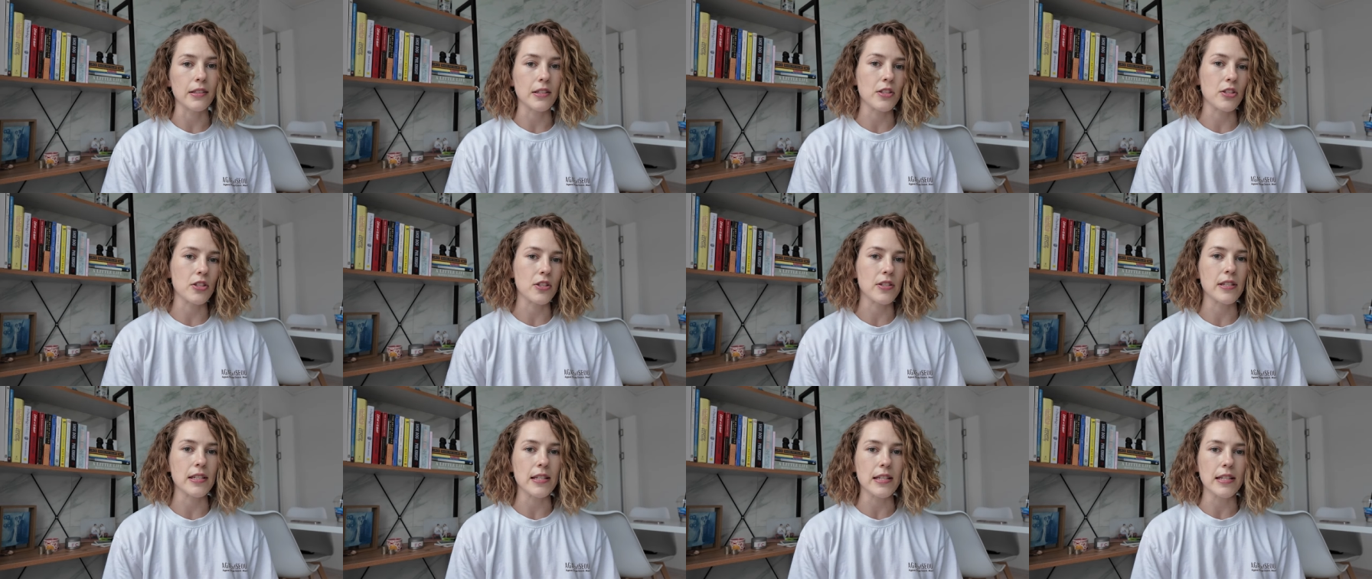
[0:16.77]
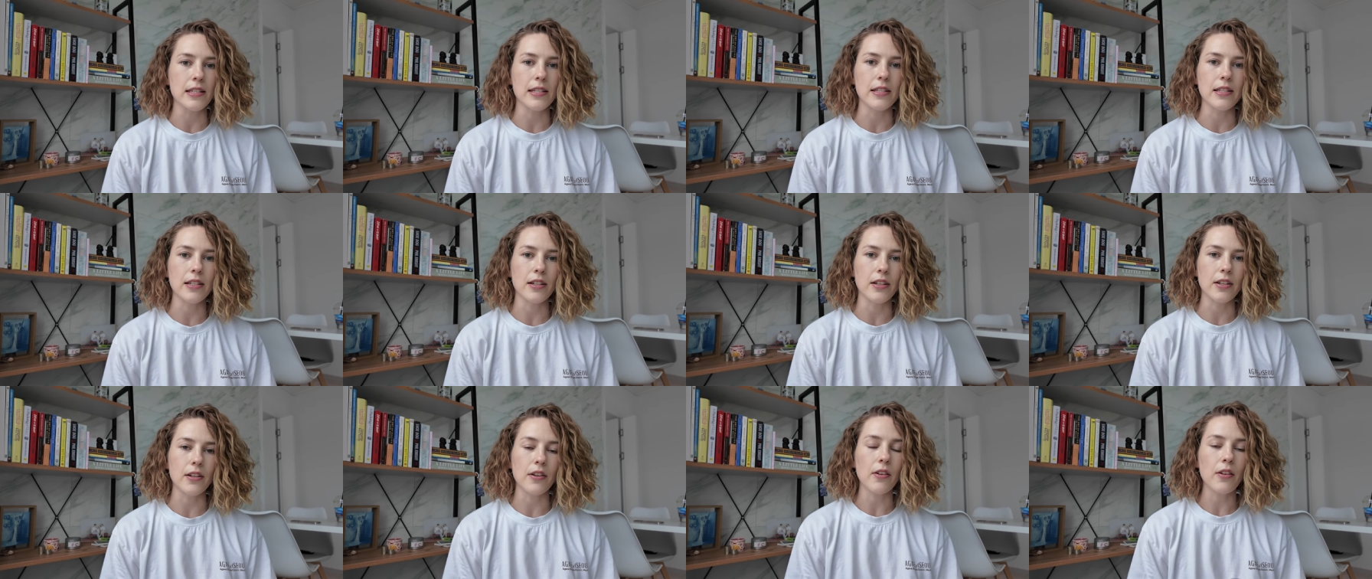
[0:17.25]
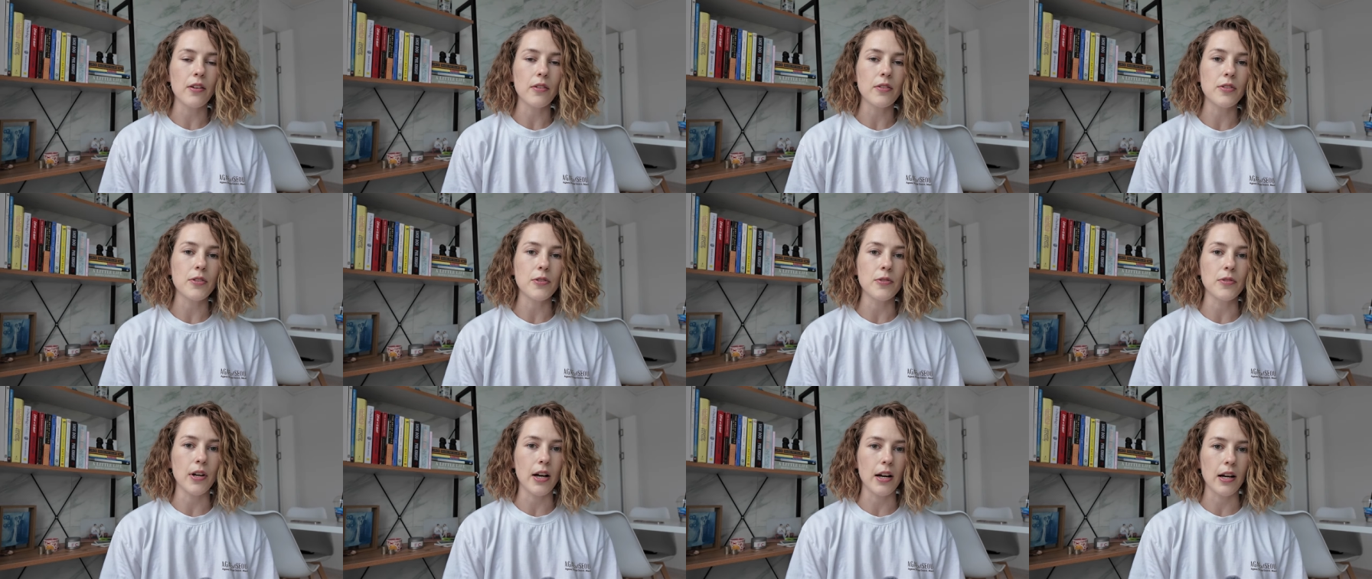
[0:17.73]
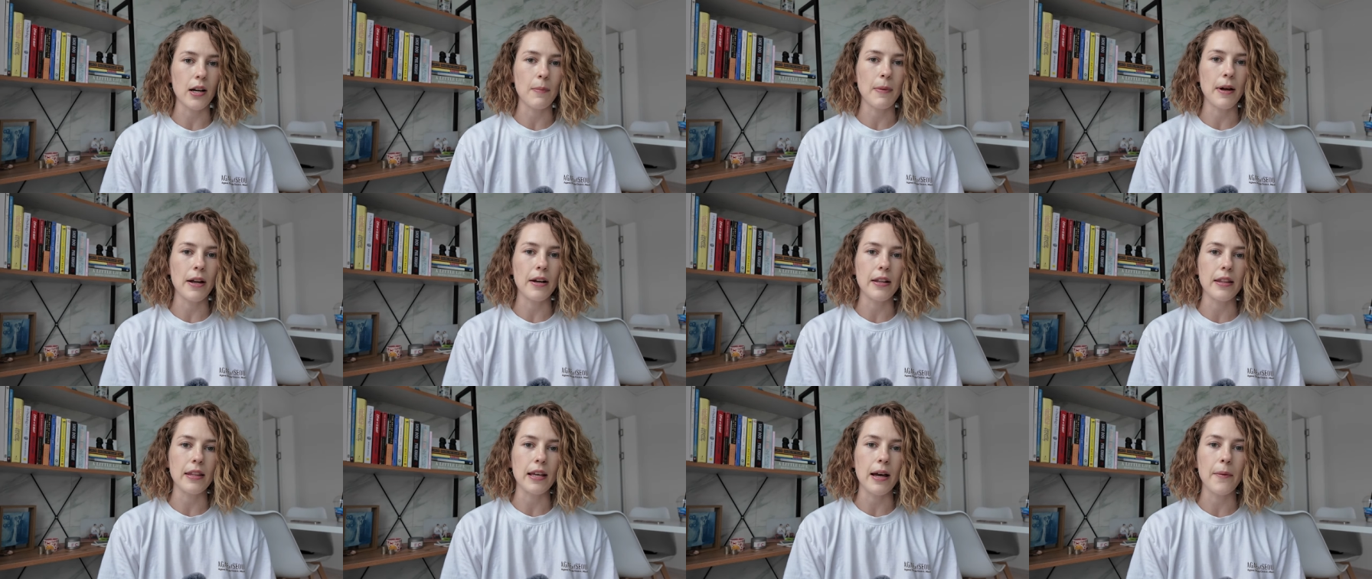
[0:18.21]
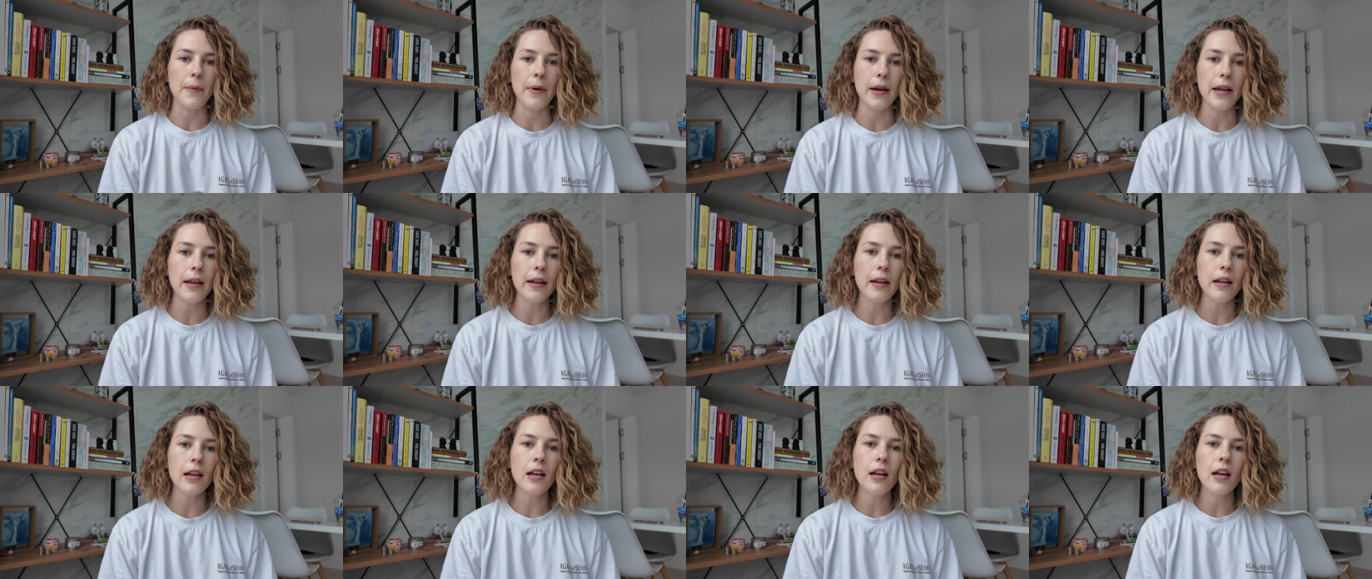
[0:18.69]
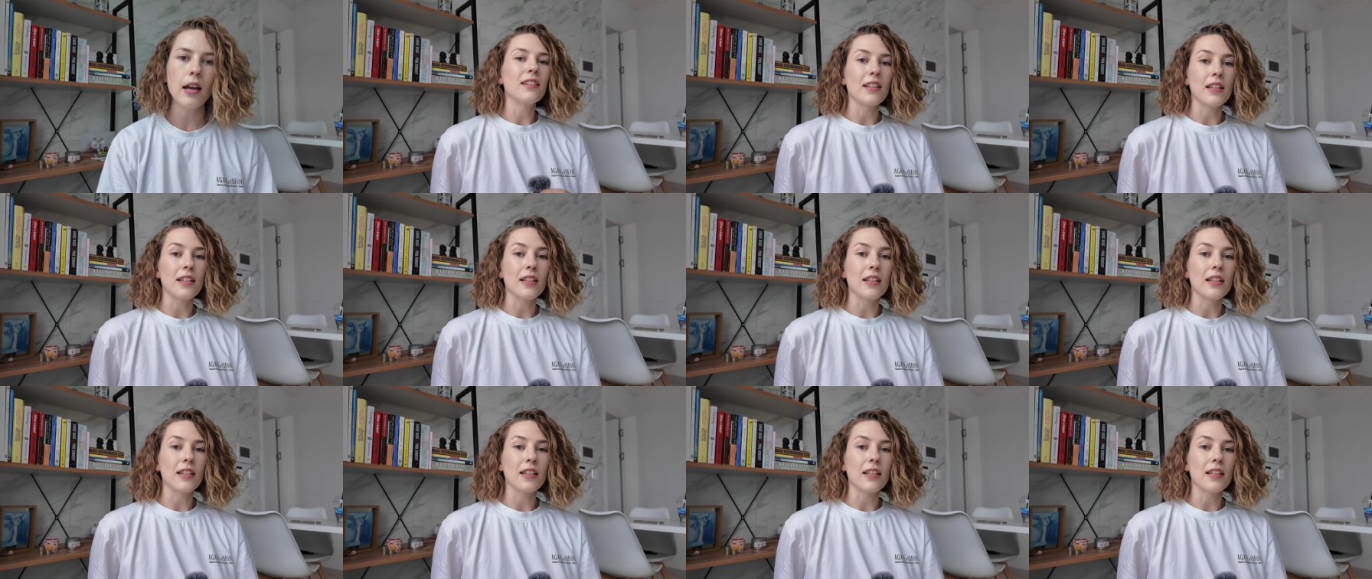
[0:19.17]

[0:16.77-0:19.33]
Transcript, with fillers: It's just easier to talk about it that way.